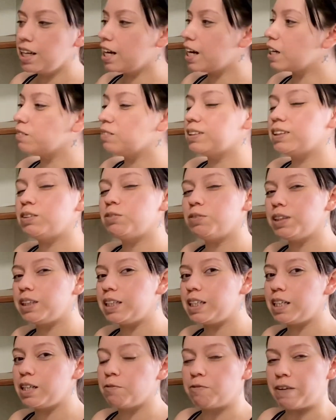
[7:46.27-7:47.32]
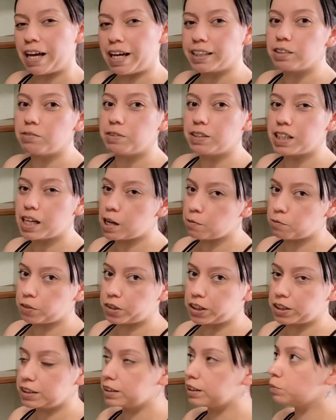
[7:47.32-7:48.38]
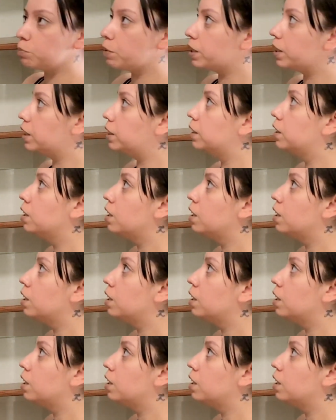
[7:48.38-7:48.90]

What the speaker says: I wasn't really a fan of it at first, but